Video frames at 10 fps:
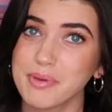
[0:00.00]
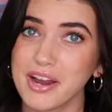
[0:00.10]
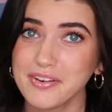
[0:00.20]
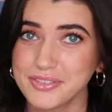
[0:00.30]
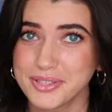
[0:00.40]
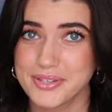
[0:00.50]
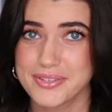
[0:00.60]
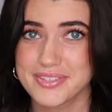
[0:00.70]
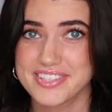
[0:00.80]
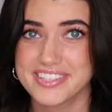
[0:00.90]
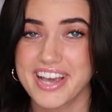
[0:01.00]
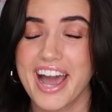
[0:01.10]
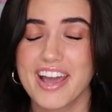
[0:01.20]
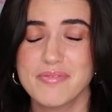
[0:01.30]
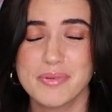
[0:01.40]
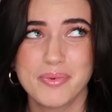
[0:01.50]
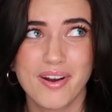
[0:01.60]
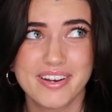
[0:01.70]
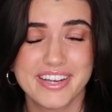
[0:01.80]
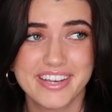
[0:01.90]
The pair of shoes that I have been
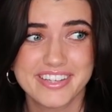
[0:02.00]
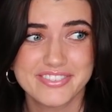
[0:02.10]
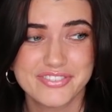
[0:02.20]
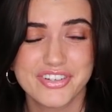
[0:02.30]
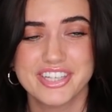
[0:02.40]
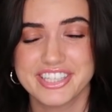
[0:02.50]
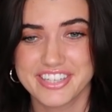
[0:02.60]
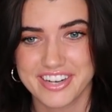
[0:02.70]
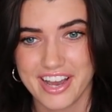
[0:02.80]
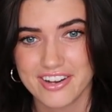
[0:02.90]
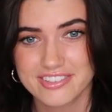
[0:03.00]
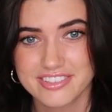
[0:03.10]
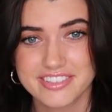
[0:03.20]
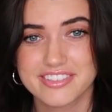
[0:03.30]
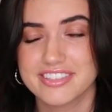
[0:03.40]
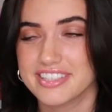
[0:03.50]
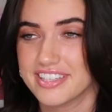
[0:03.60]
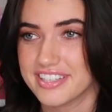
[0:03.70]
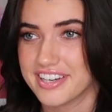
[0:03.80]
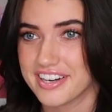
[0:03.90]
wanting for a year now, literally
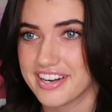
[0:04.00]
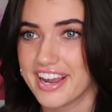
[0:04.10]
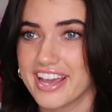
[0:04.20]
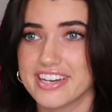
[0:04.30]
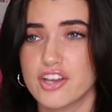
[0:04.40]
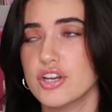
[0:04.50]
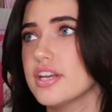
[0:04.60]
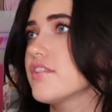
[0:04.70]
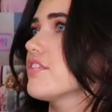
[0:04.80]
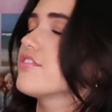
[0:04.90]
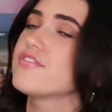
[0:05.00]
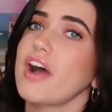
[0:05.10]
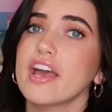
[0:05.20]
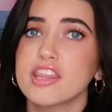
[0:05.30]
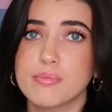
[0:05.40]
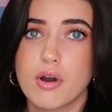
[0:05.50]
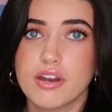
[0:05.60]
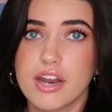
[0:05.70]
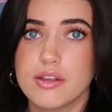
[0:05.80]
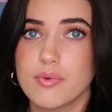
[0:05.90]
a year, and I couldn't even find them
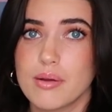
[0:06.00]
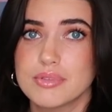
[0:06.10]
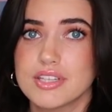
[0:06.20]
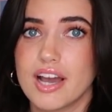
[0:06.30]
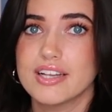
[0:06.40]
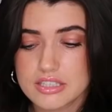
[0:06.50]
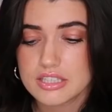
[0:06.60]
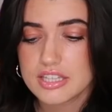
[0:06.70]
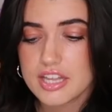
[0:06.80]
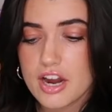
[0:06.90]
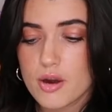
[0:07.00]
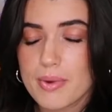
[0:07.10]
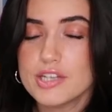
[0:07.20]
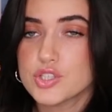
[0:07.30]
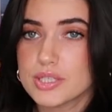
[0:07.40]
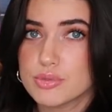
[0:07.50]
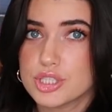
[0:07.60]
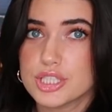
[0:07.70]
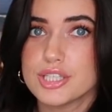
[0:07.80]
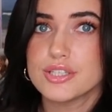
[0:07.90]
on any website. Literally, they are my dream
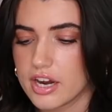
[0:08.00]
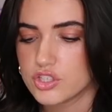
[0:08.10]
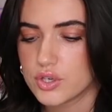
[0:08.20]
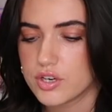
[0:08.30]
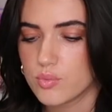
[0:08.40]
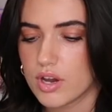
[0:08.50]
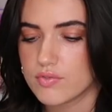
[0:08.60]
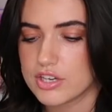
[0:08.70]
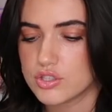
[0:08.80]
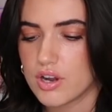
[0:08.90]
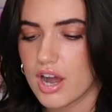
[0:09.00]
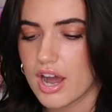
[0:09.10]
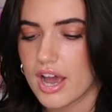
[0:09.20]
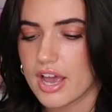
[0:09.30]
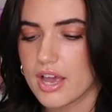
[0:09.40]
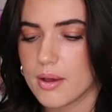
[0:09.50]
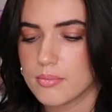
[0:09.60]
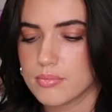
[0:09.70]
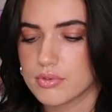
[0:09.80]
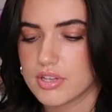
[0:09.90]
shoe. Air Jordan 1 Retro High
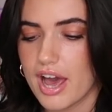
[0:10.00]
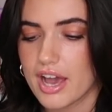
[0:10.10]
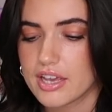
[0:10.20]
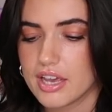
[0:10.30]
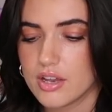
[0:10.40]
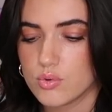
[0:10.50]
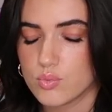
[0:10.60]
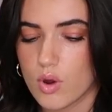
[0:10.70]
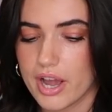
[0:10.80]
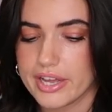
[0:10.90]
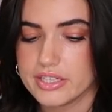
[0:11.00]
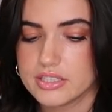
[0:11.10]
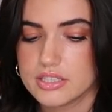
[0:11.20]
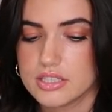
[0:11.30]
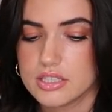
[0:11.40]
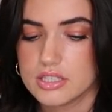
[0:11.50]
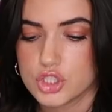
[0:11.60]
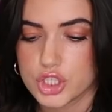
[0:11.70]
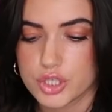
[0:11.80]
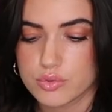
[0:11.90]
black and white
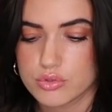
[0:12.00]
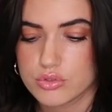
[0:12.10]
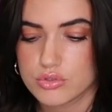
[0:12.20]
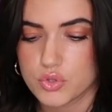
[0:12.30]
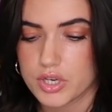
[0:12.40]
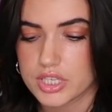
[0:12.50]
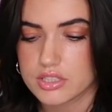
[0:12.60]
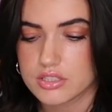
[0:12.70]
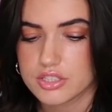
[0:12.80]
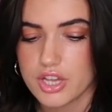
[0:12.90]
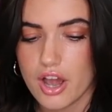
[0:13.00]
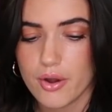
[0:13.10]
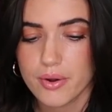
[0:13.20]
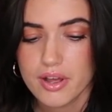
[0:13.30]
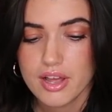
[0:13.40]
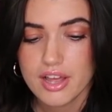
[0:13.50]
shoes, Jordans. So